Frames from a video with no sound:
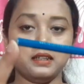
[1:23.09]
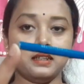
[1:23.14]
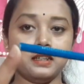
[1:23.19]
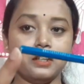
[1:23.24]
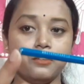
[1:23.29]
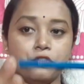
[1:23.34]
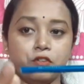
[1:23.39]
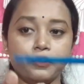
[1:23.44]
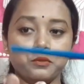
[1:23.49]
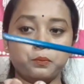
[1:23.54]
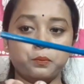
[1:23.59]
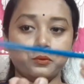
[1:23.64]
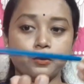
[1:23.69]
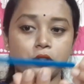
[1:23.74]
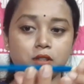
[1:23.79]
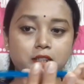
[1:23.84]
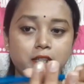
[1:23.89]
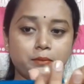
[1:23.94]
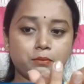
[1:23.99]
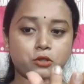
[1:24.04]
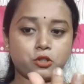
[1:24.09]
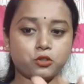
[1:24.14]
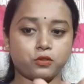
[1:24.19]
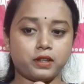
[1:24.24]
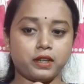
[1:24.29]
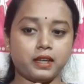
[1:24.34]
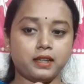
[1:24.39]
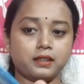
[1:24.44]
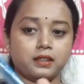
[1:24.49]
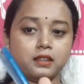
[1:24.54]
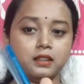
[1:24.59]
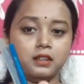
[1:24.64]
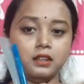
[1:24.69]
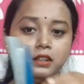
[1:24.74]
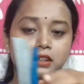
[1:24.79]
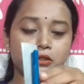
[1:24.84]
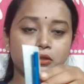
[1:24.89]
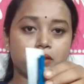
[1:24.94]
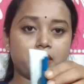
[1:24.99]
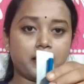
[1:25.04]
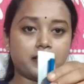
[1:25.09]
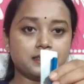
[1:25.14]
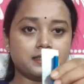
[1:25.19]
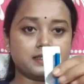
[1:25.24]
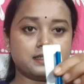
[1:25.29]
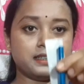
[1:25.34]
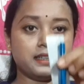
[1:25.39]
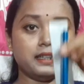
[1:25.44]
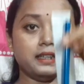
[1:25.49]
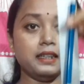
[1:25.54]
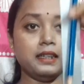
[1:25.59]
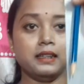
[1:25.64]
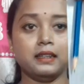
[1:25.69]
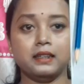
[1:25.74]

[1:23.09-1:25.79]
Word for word: If you put them together, you can see